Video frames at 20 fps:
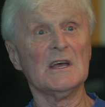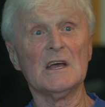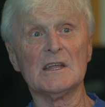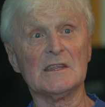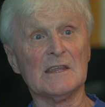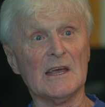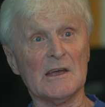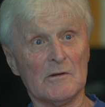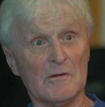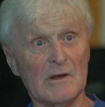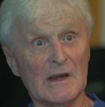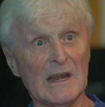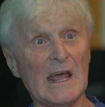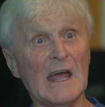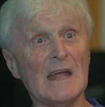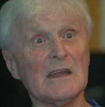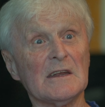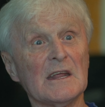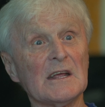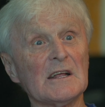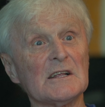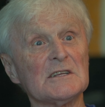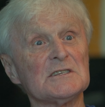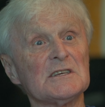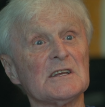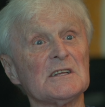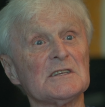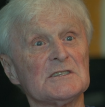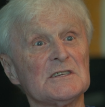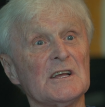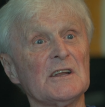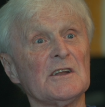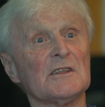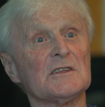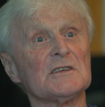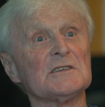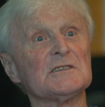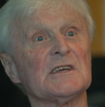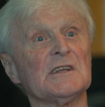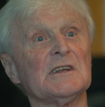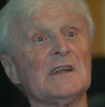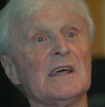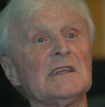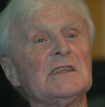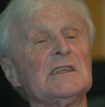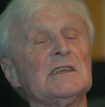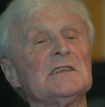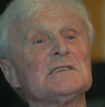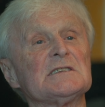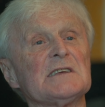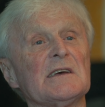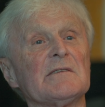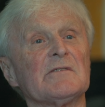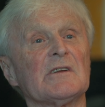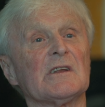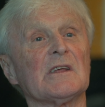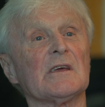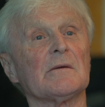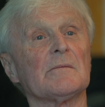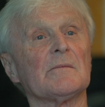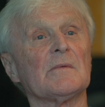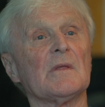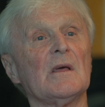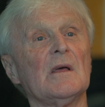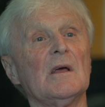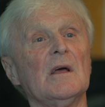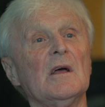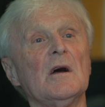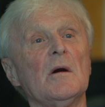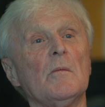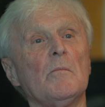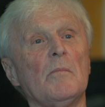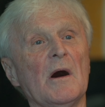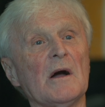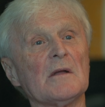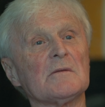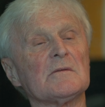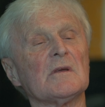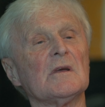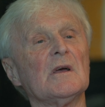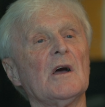They already had nickel seal cylinders in 1970, but